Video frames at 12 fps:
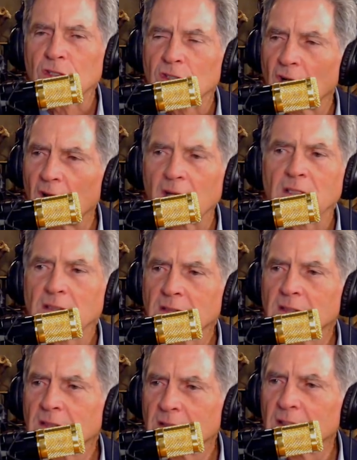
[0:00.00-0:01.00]
lot,
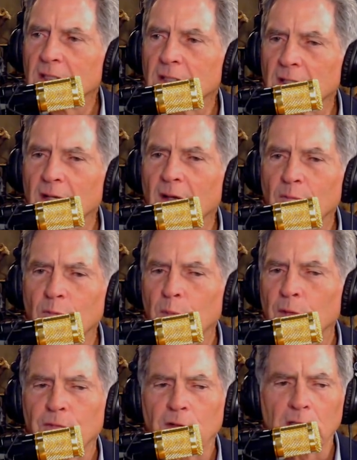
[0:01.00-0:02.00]
and
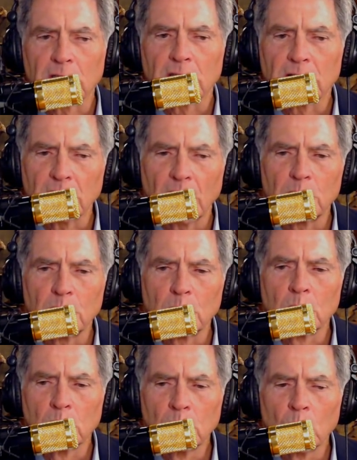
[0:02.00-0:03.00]
I'm
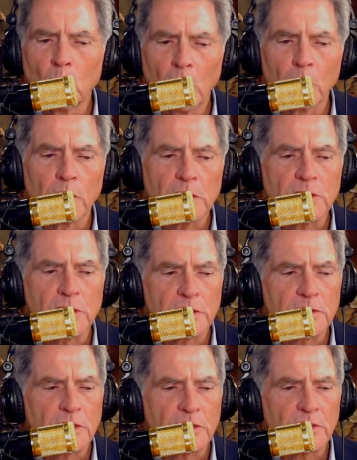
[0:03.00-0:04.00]
well rested at
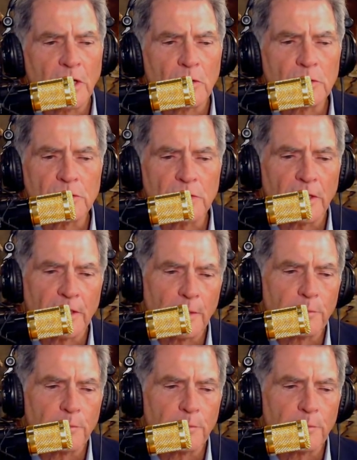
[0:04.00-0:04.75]
6 hours, and I get up at